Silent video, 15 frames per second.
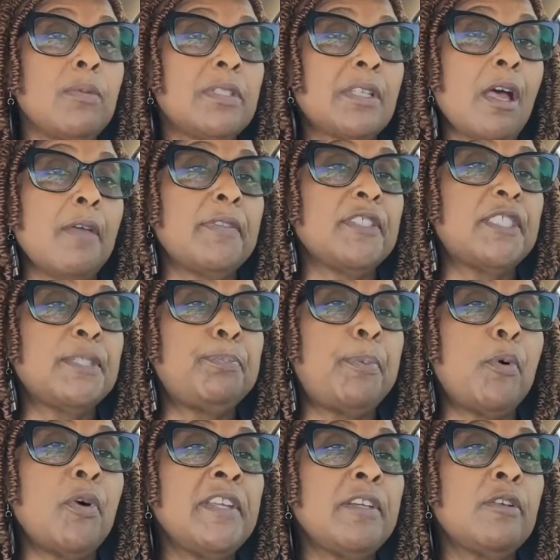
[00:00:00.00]
was called the
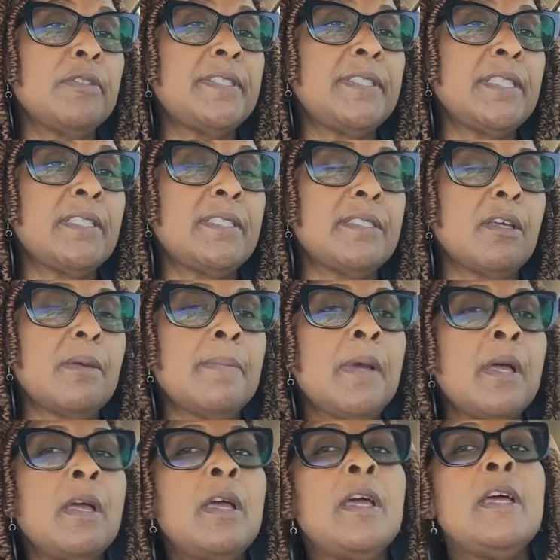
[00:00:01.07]
spoil
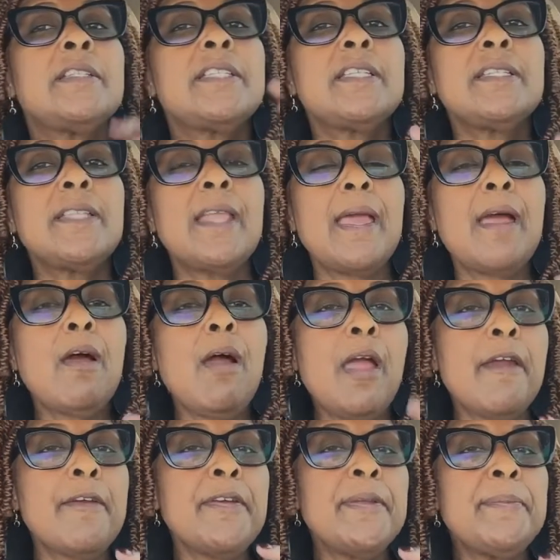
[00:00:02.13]
system, to now
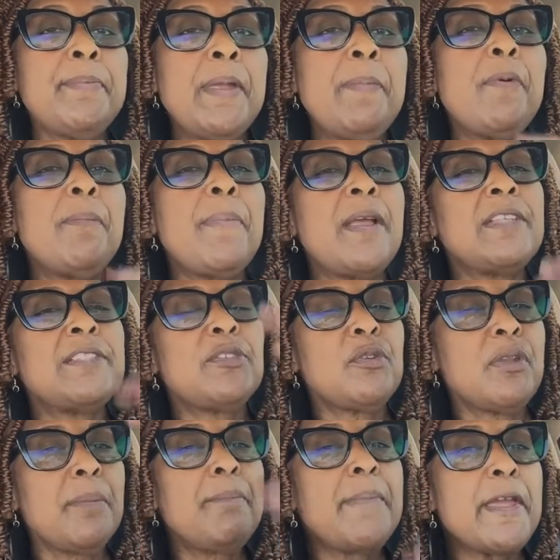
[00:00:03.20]
hiring people based
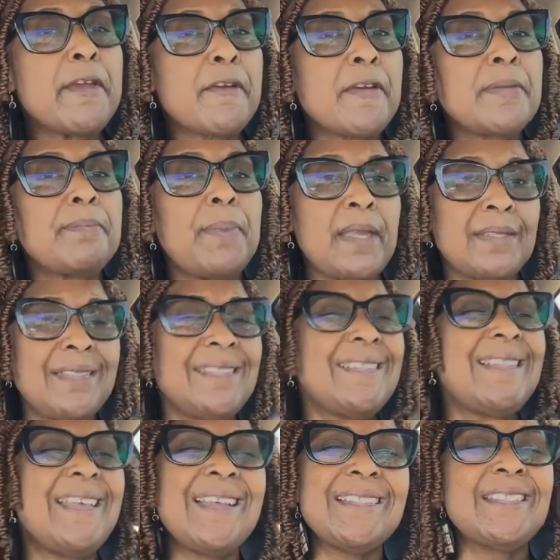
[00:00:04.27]
on a merit base.
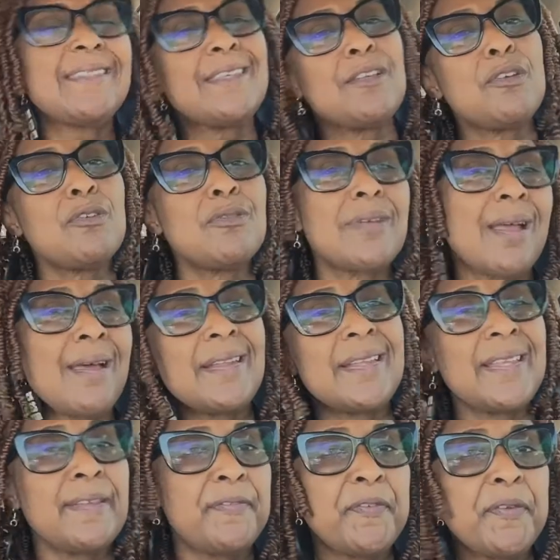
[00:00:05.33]
And that's still kind
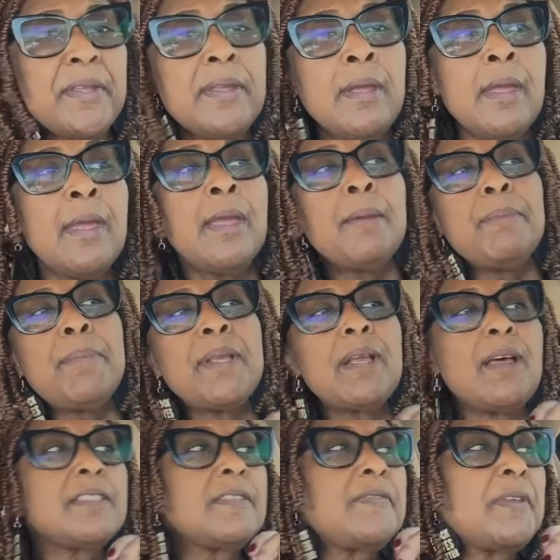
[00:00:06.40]
of iffy,
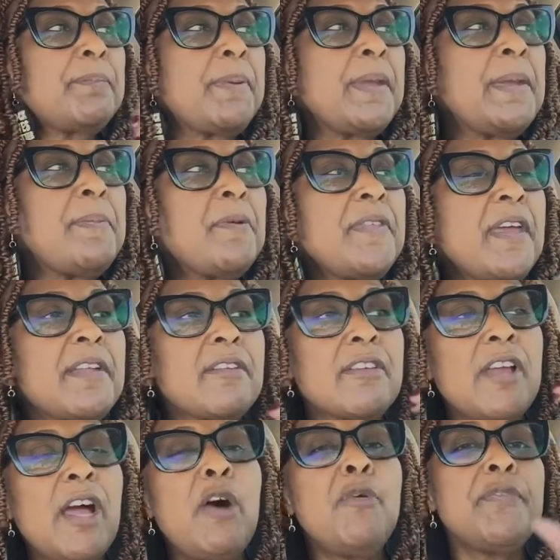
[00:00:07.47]
because if the people that
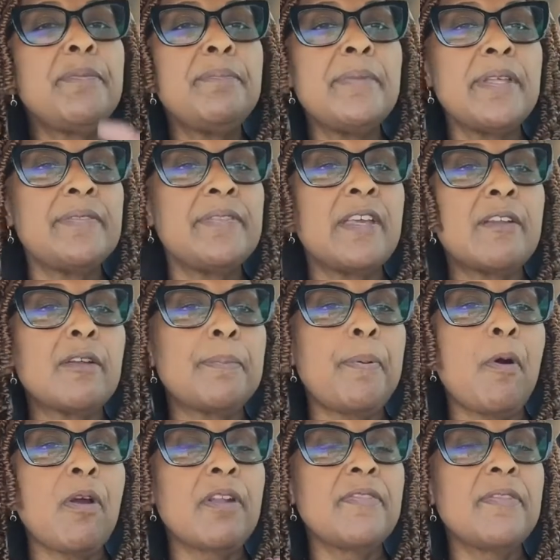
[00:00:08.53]
are
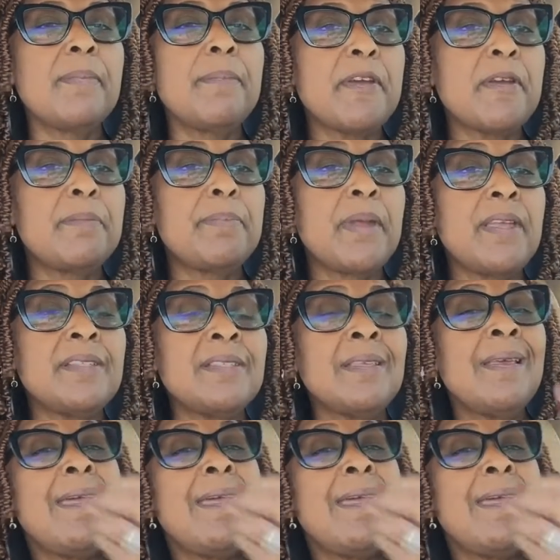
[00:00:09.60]
part of the merit base